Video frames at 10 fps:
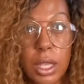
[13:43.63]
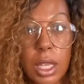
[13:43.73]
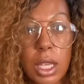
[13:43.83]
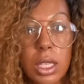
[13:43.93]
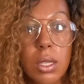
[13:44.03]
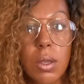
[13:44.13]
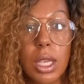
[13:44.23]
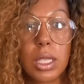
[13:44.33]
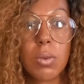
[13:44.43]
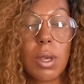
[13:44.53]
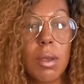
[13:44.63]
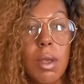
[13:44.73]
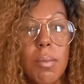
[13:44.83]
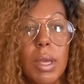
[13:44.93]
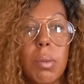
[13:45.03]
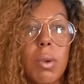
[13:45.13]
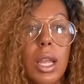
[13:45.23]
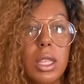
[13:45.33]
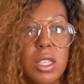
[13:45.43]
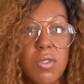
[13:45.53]
So guess what? Make
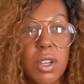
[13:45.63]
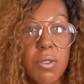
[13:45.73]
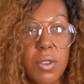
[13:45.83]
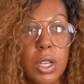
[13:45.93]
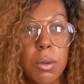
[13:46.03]
practice fun for them.